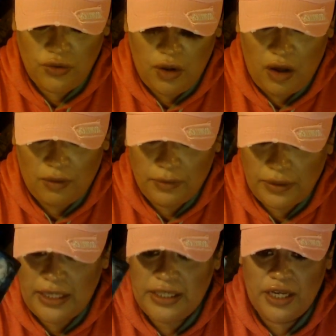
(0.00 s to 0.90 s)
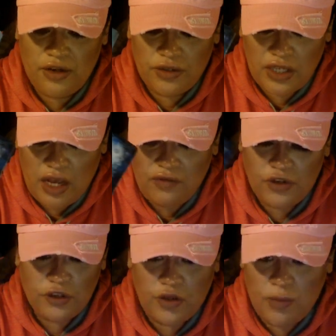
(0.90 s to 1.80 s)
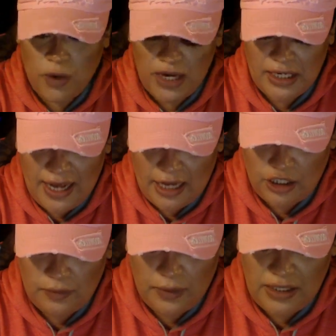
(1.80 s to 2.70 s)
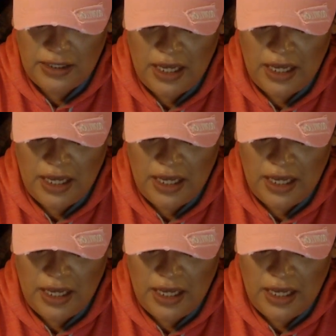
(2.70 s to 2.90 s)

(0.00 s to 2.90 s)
are releasing yourself. There's no more attachments.